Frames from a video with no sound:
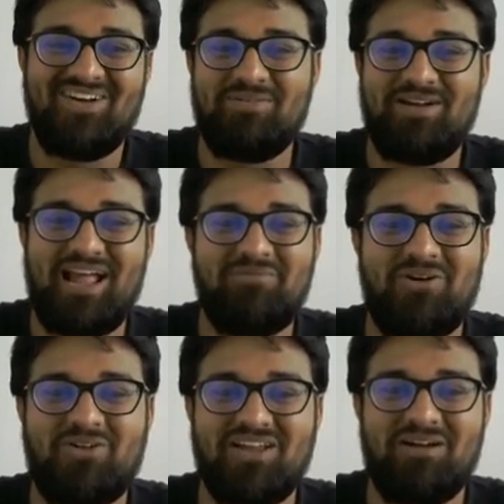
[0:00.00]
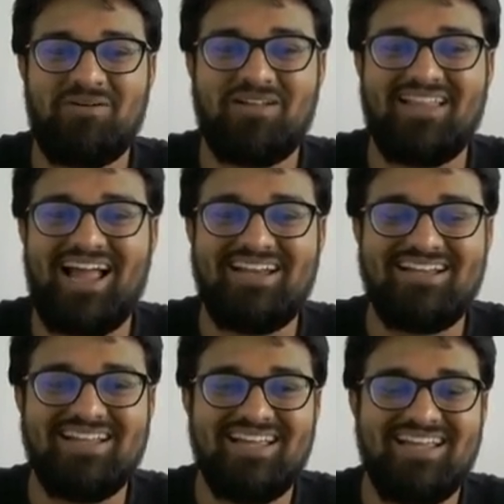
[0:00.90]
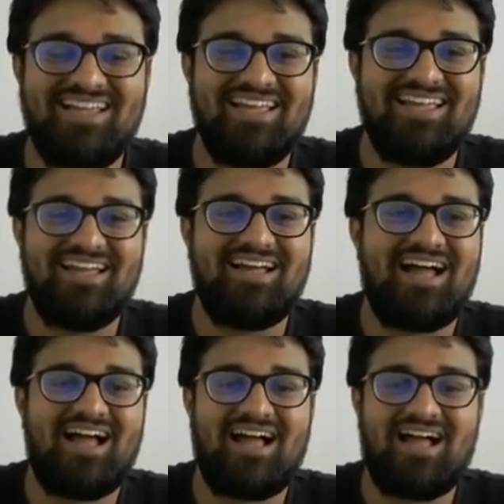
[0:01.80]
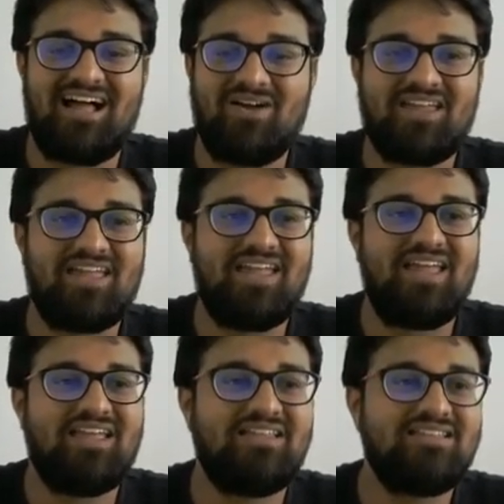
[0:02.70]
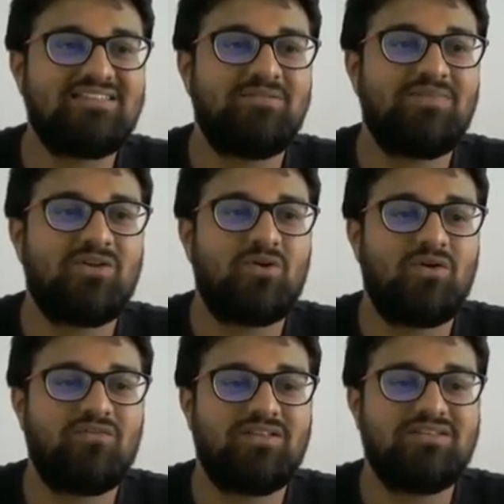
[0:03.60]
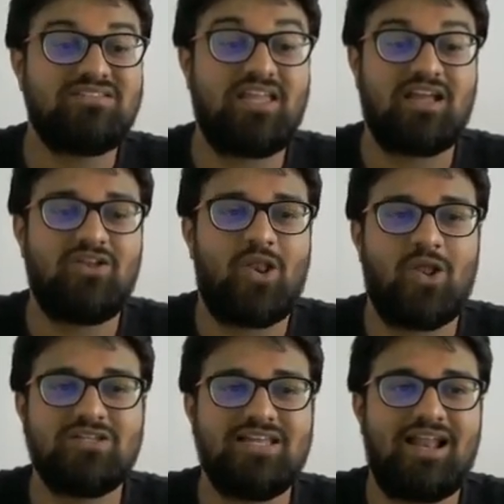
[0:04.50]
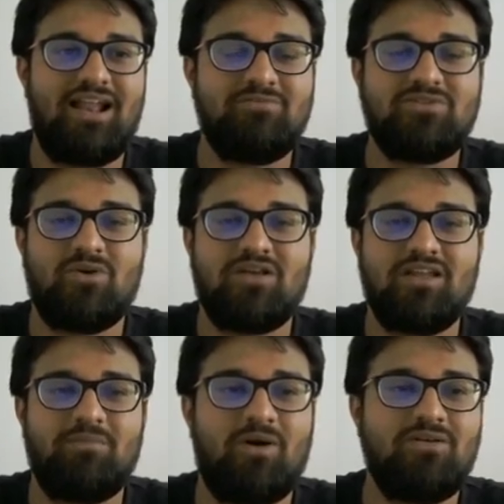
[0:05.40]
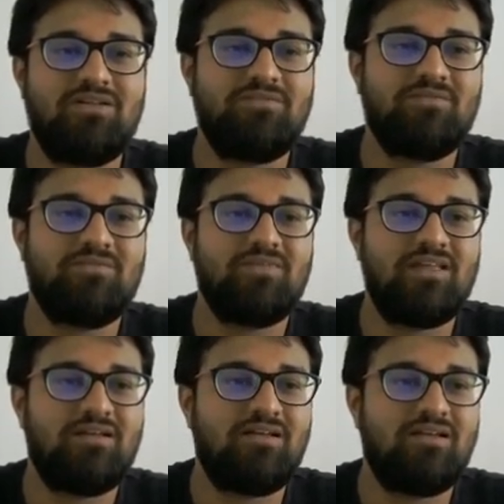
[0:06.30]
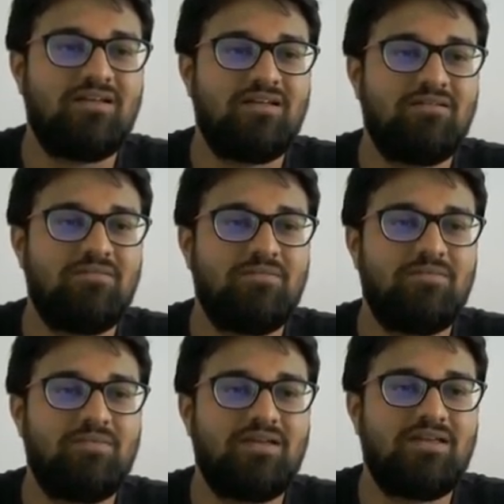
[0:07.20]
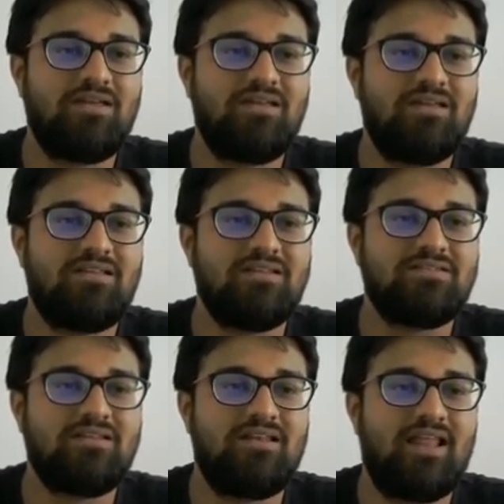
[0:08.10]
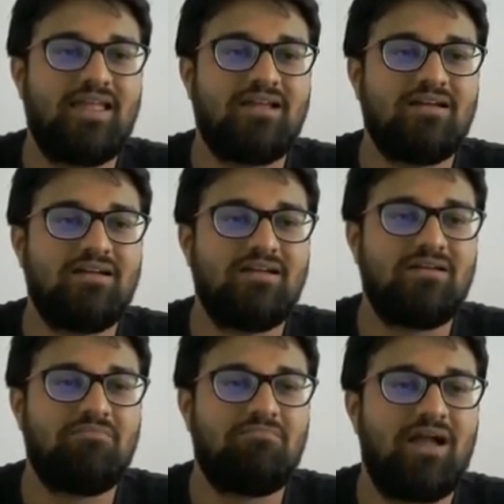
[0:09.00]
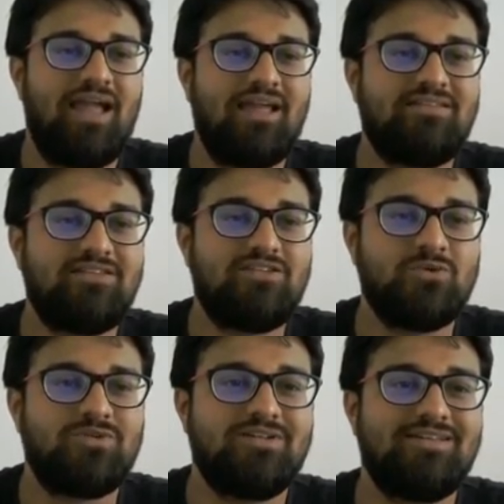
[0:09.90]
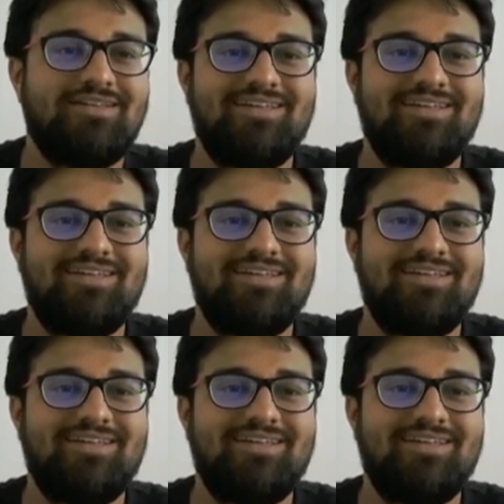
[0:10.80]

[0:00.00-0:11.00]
Okay, but I'm not talking about that. Okay, there's something wrong with this technology I am talking about. He doesn't like my attitude.